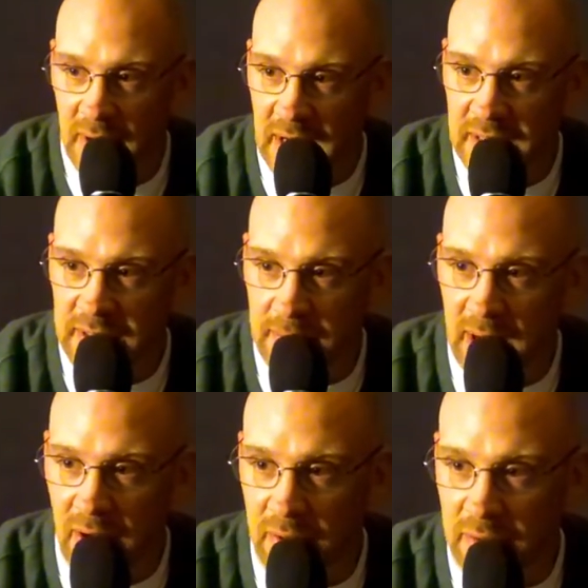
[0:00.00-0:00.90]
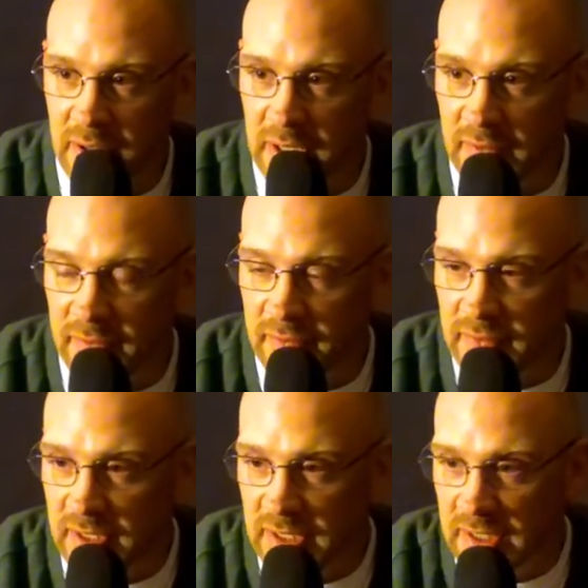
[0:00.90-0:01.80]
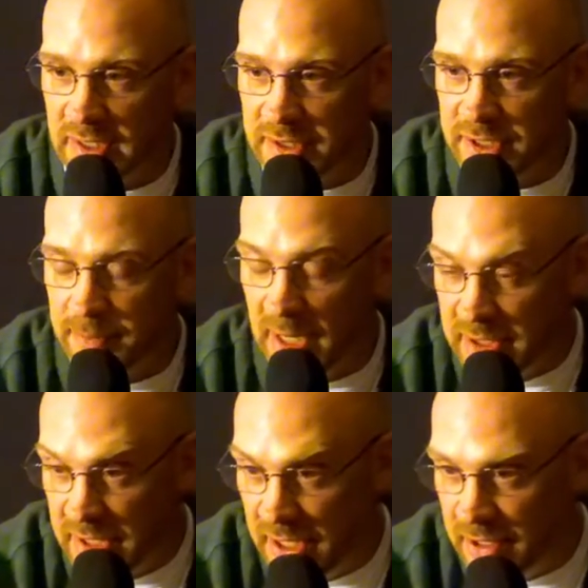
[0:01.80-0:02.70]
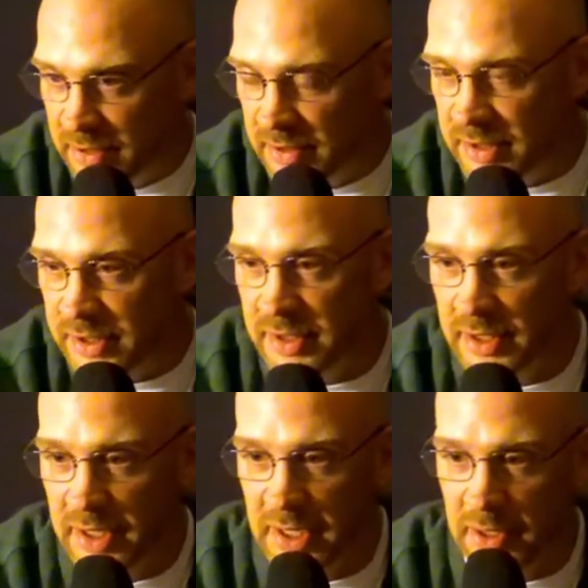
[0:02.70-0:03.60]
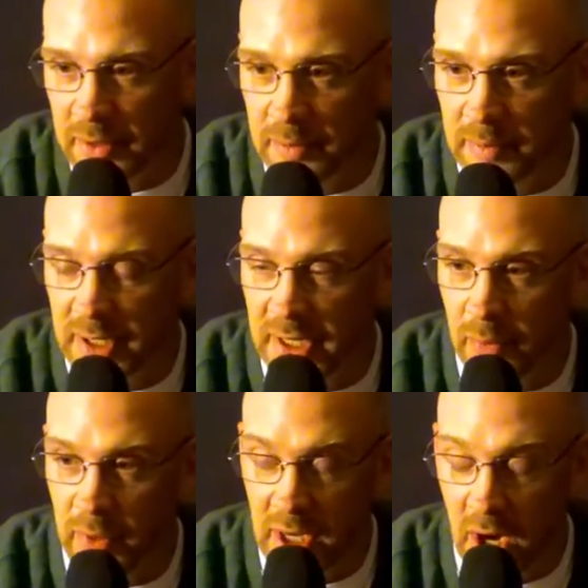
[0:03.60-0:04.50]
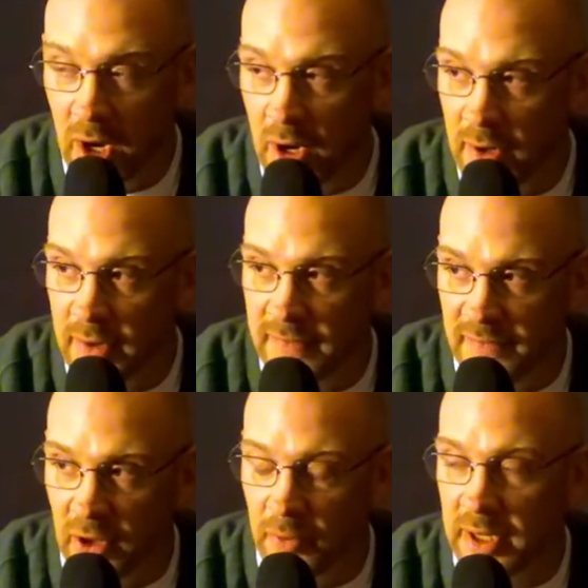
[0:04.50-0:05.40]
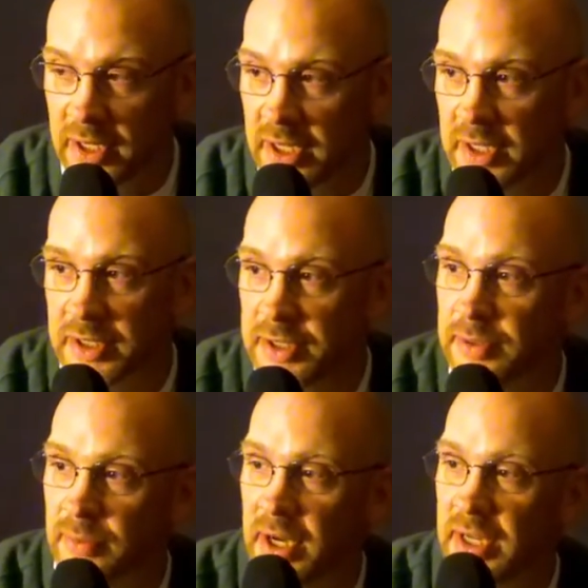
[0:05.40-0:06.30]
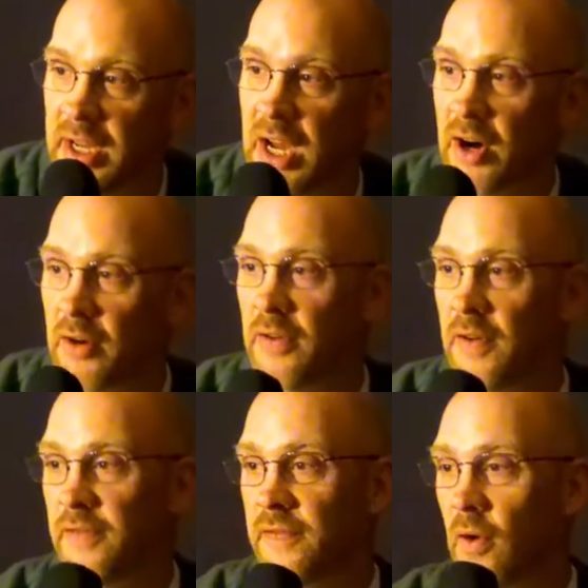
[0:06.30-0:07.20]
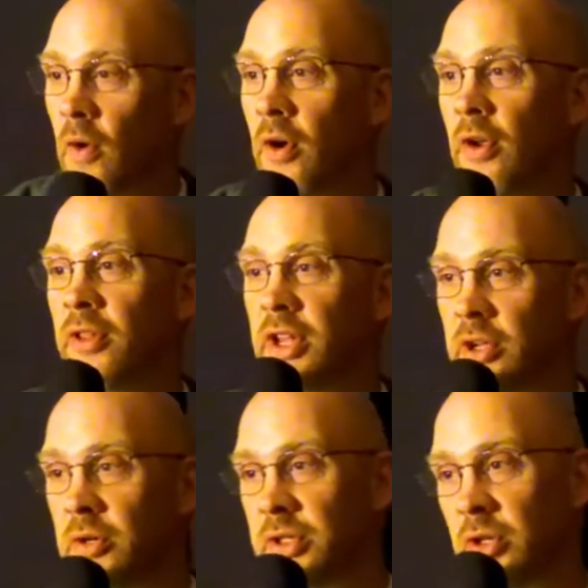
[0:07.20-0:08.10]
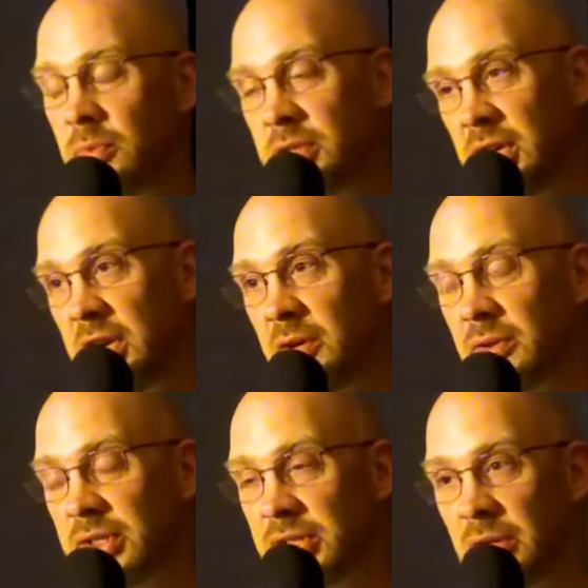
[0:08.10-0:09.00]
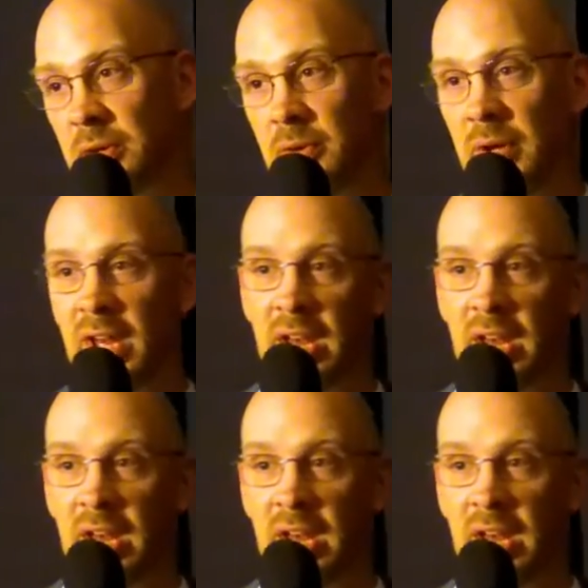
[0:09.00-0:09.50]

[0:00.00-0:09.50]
X amount of spectators. But we are filming this right now for the YouTube channel. So